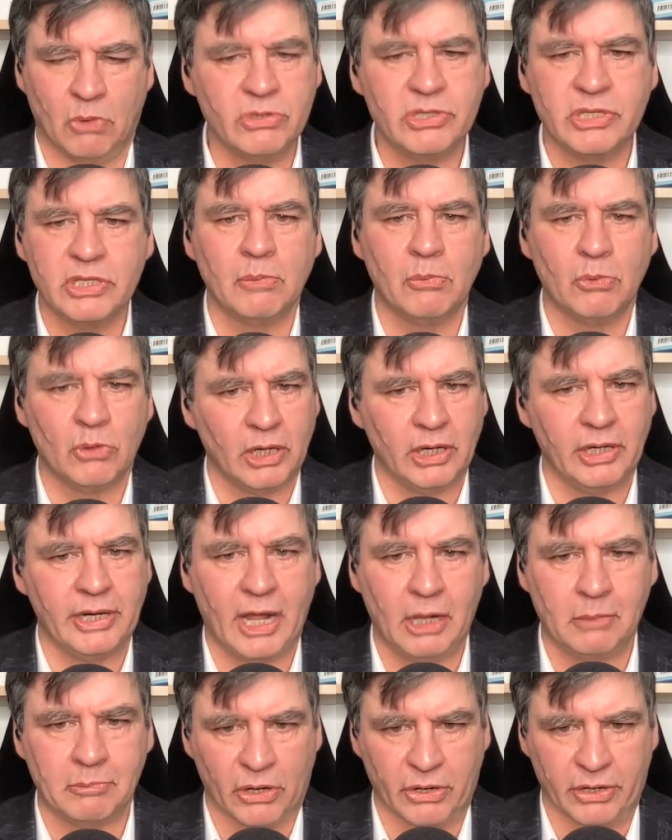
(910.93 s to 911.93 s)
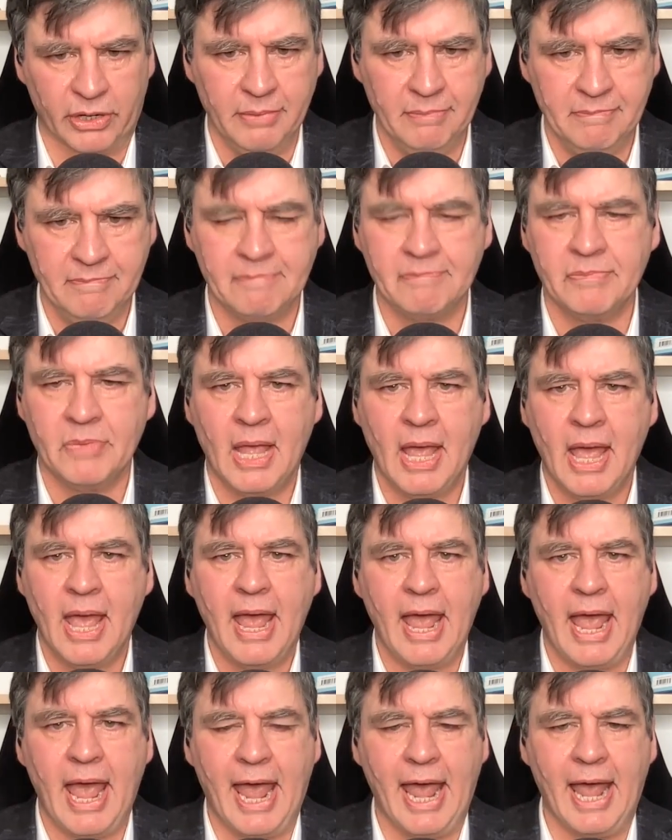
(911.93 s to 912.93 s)
Most of them were in Alberta,
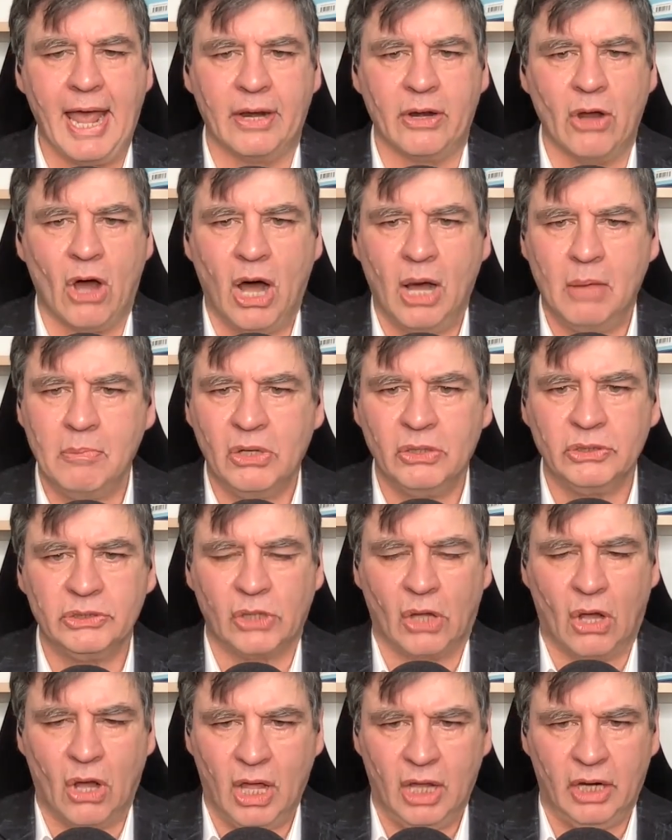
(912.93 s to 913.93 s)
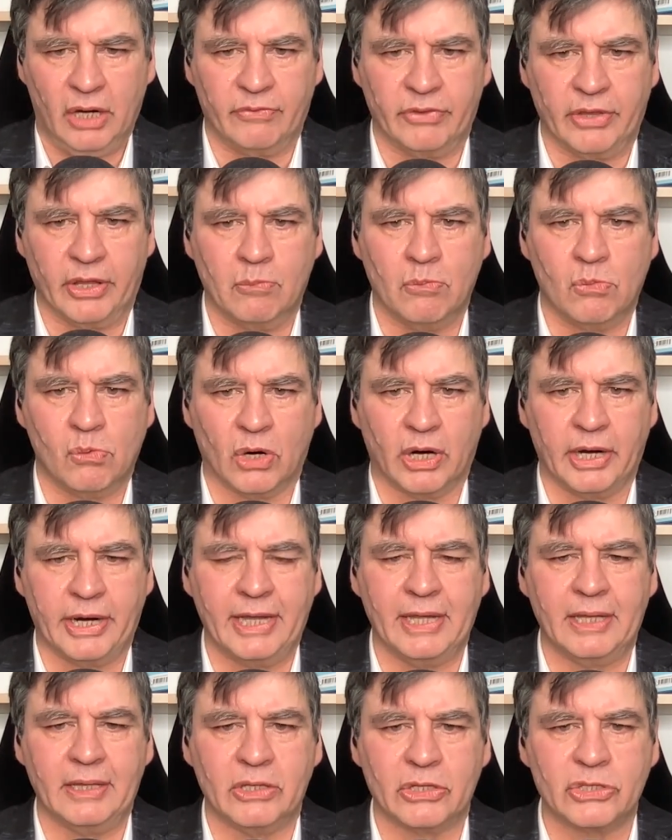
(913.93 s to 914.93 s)
and almost all of them were
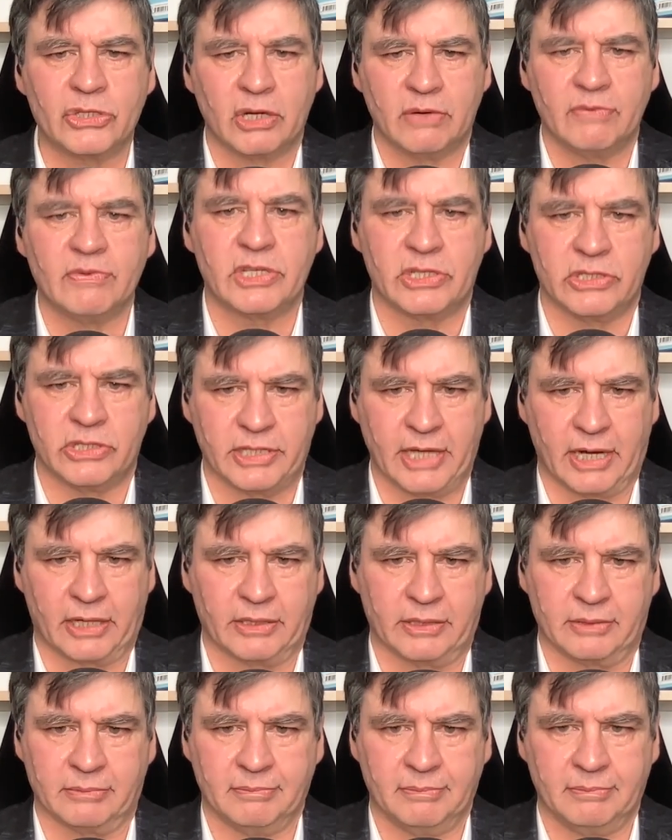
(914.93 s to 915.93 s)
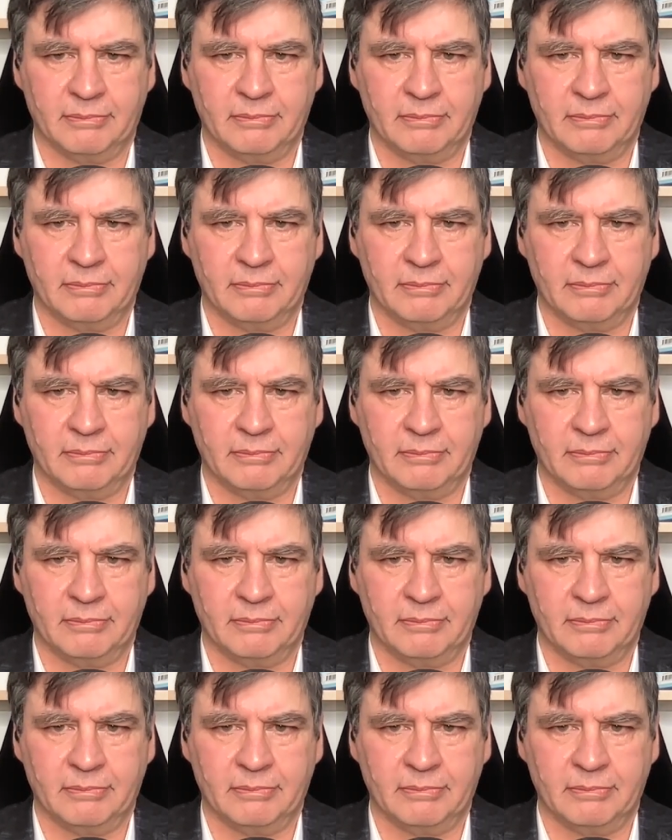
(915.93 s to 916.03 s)
in the services sector.